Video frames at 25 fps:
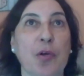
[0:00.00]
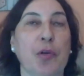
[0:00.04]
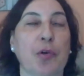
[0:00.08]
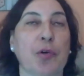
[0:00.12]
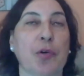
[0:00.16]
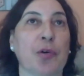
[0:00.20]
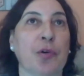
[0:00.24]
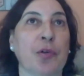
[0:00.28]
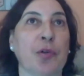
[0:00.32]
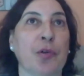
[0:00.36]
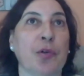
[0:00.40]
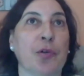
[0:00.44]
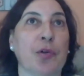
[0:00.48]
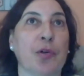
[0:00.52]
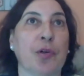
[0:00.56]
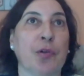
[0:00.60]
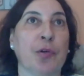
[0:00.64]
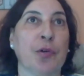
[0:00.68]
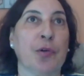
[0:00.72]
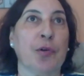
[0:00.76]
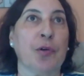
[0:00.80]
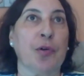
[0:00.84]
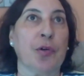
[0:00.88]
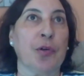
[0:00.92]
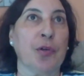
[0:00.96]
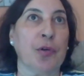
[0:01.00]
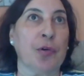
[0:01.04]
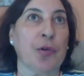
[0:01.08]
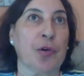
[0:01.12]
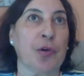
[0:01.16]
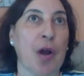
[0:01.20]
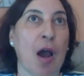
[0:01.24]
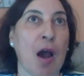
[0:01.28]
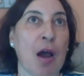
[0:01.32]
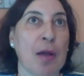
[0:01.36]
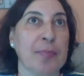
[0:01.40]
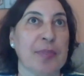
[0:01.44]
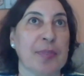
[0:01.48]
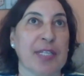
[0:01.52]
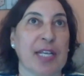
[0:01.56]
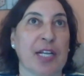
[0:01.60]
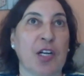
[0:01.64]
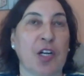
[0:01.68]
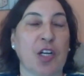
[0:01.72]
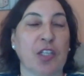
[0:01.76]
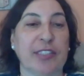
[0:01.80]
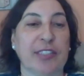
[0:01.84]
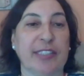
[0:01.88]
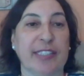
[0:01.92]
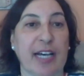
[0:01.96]
your arms
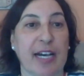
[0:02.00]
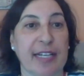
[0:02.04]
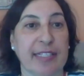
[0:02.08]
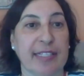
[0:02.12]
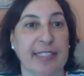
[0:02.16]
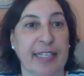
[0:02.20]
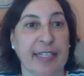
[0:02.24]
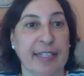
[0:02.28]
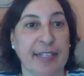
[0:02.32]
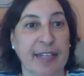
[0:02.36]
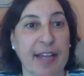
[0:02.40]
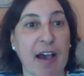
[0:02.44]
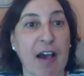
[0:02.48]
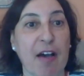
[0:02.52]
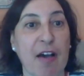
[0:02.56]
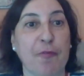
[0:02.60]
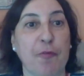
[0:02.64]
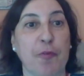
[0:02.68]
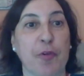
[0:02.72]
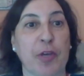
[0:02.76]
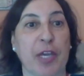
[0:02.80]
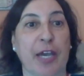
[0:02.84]
are not tight enough.